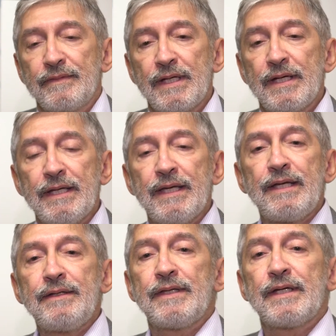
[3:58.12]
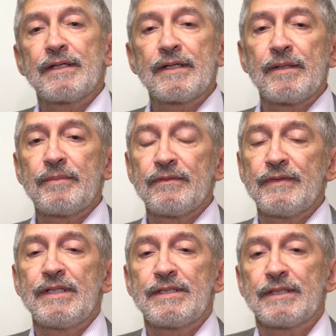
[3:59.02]
there are a couple of
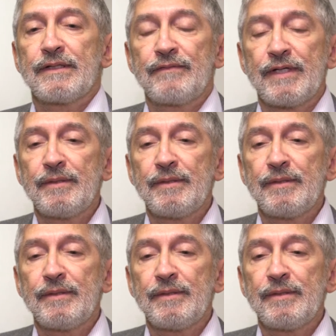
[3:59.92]
things that are very